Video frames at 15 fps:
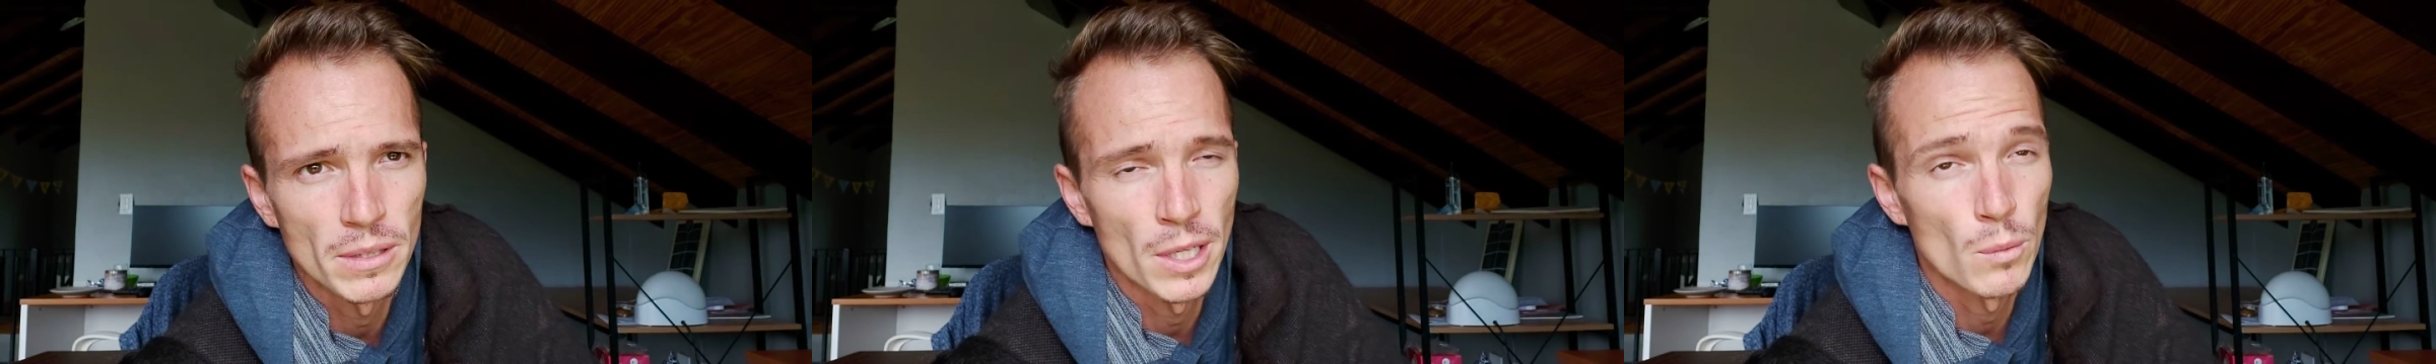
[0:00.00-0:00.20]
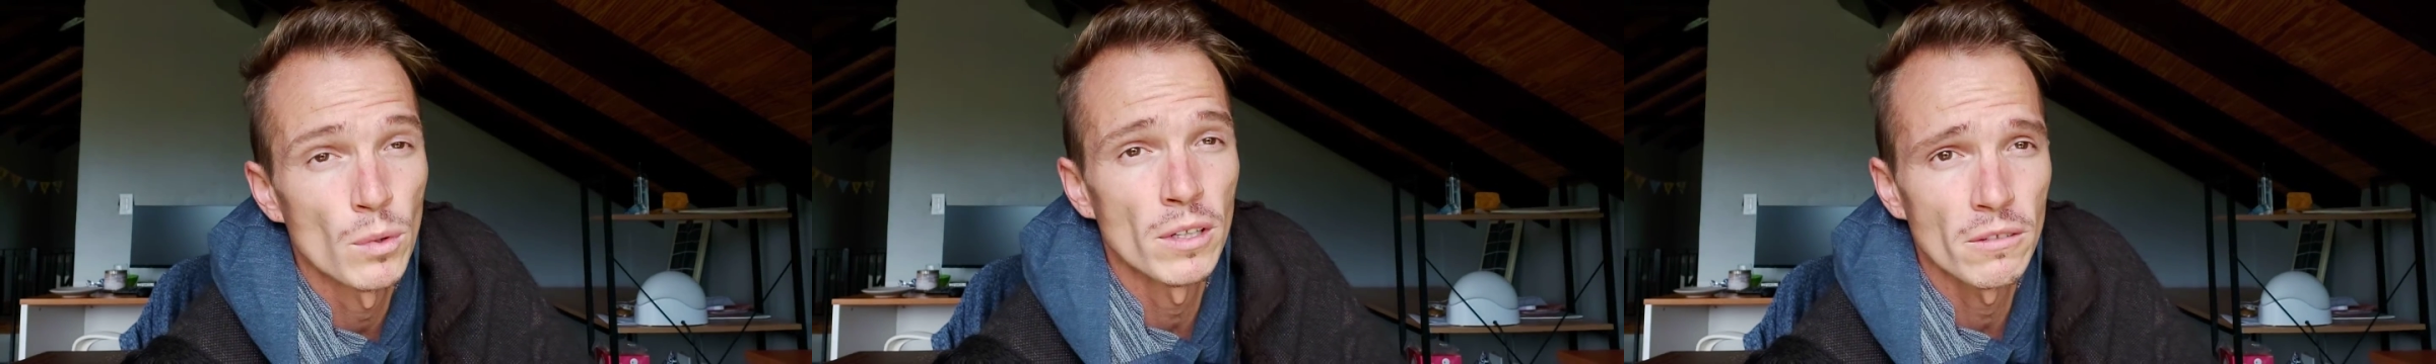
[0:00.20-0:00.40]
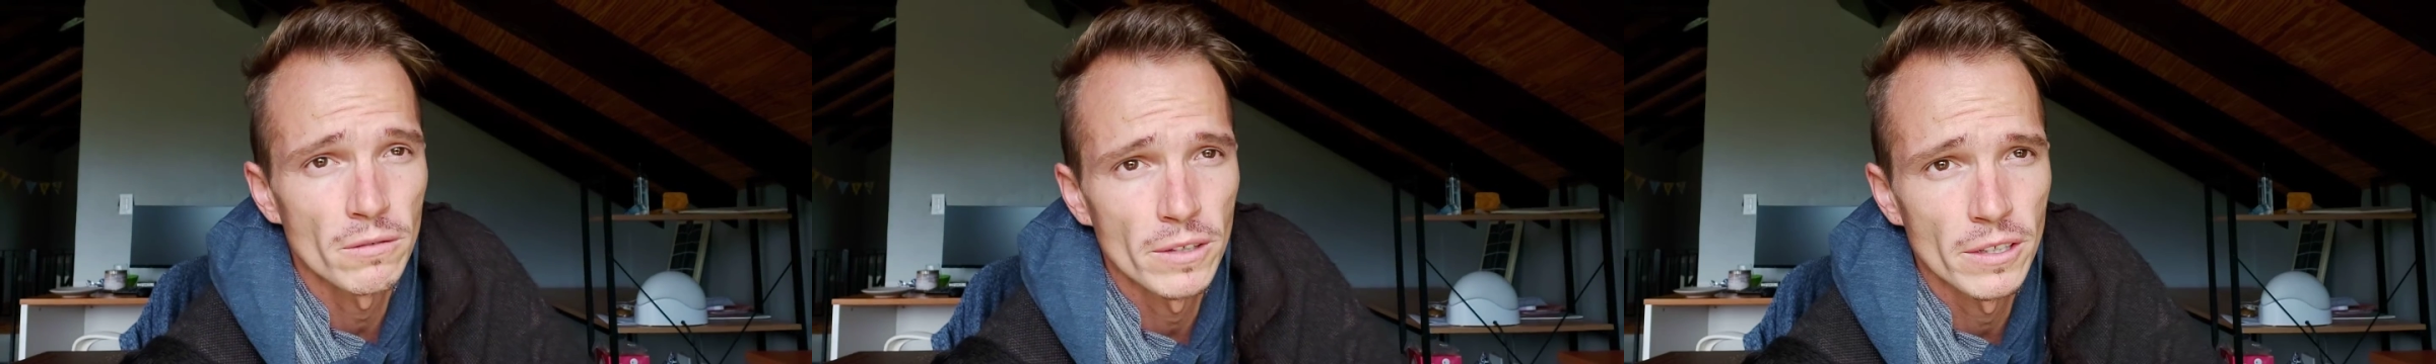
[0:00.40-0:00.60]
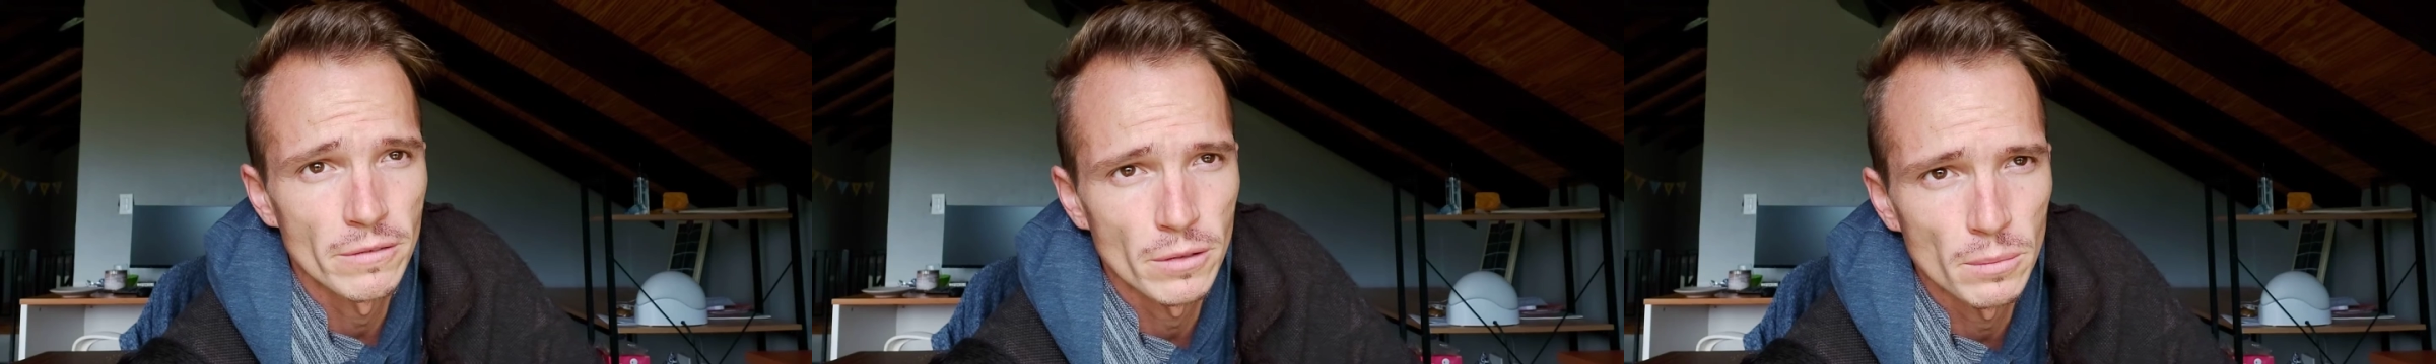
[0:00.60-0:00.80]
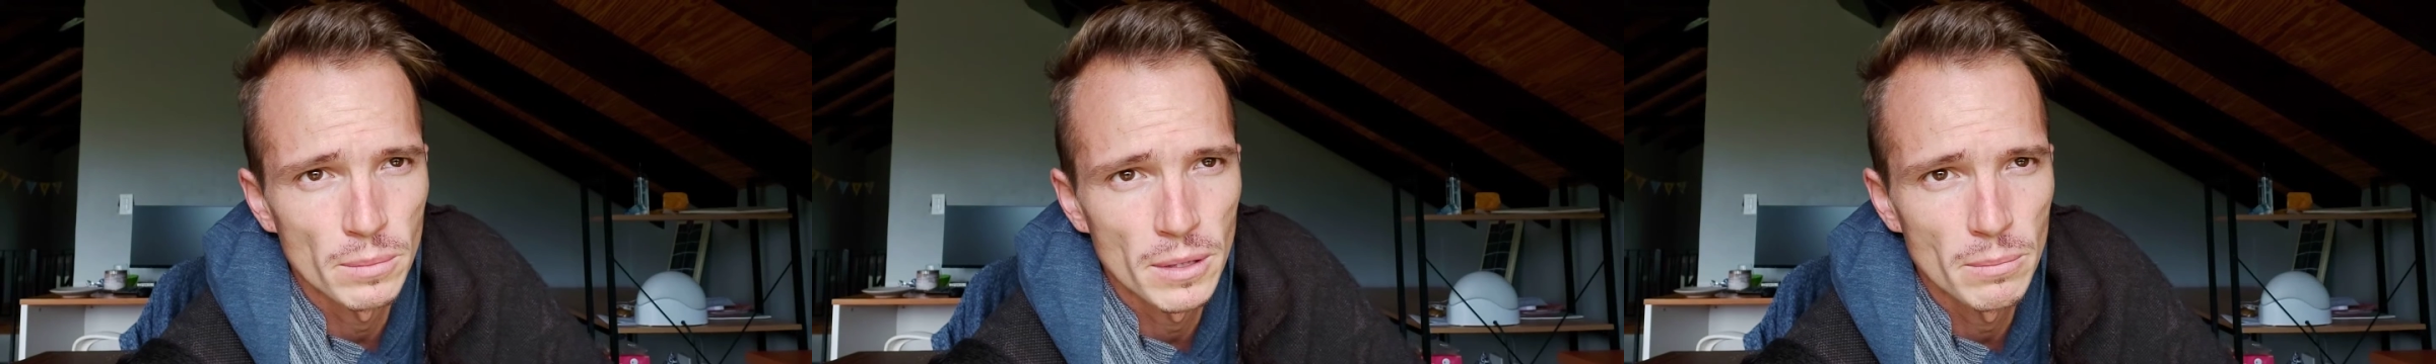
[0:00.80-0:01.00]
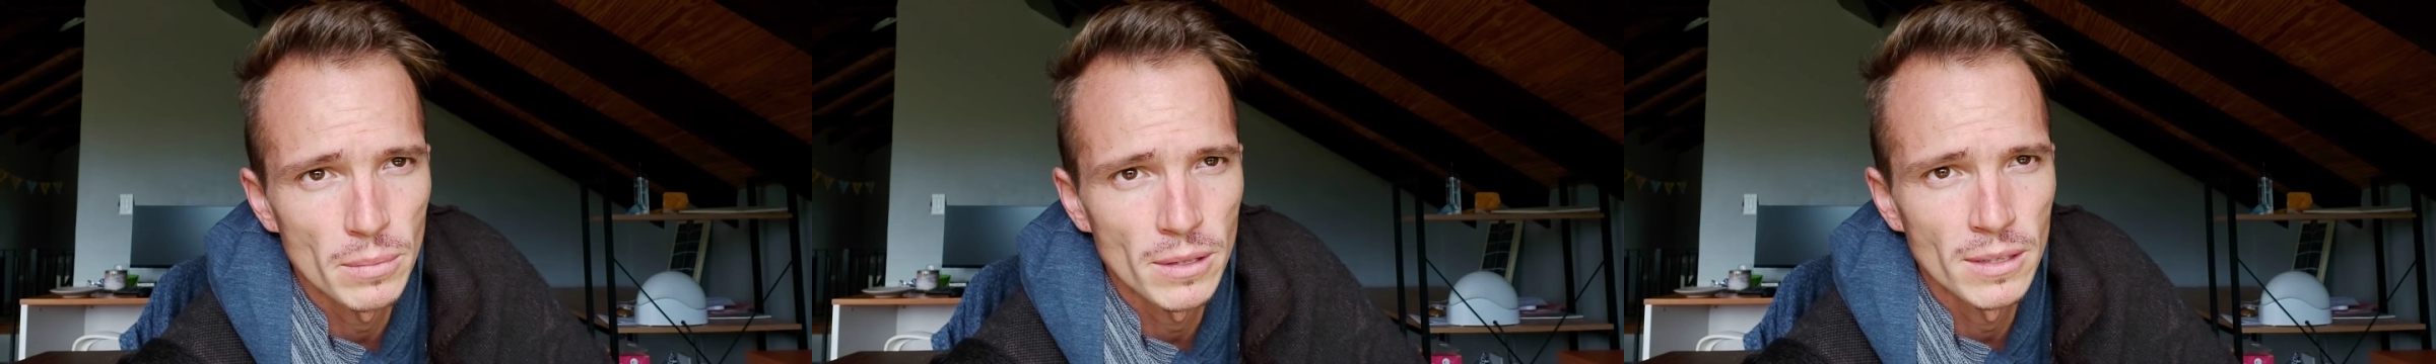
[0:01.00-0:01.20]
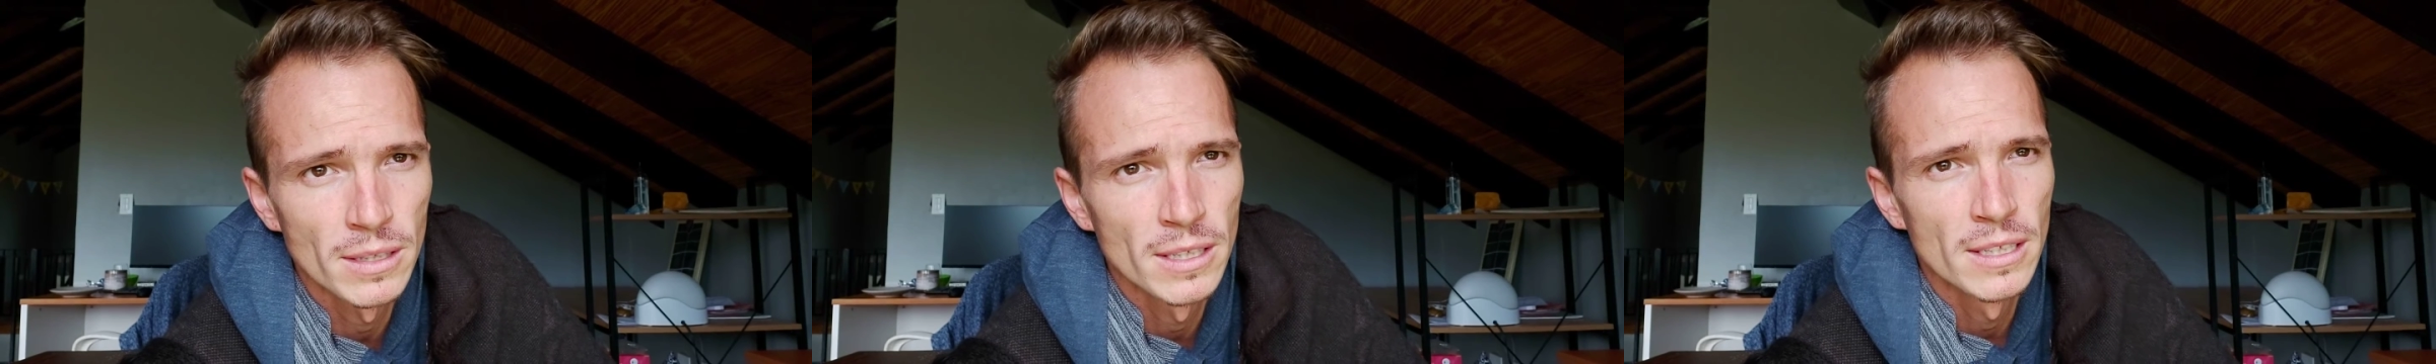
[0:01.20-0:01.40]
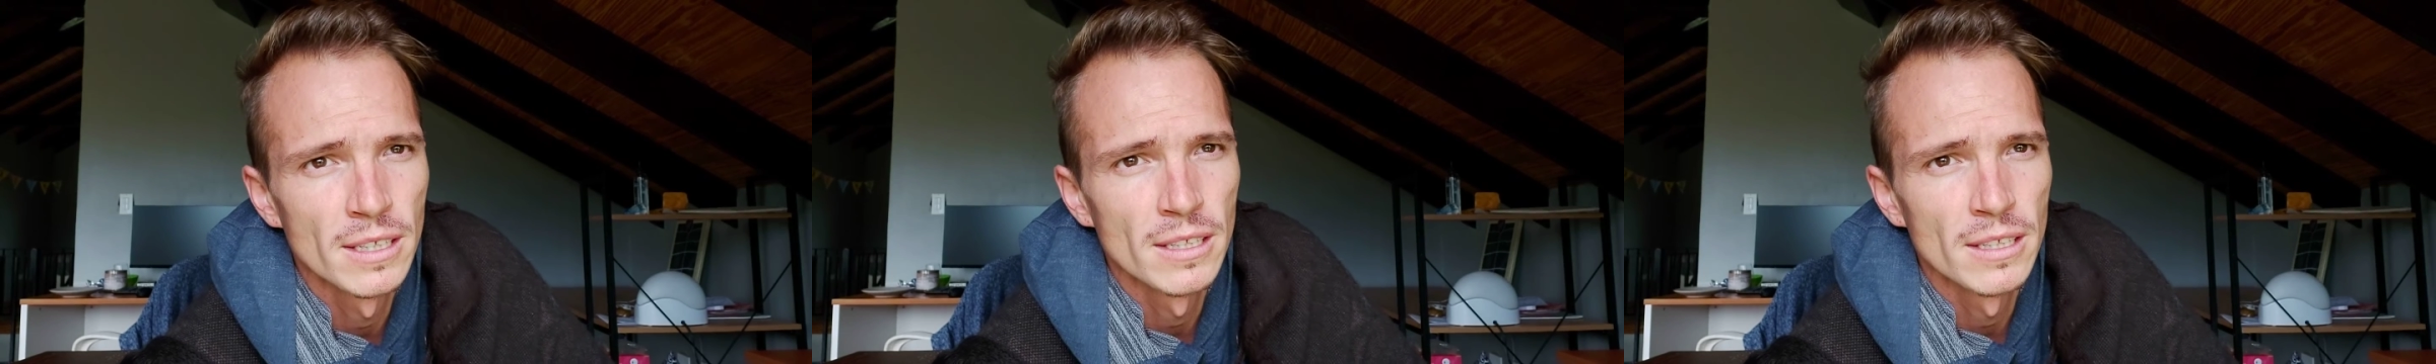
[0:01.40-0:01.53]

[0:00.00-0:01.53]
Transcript: they want fearful people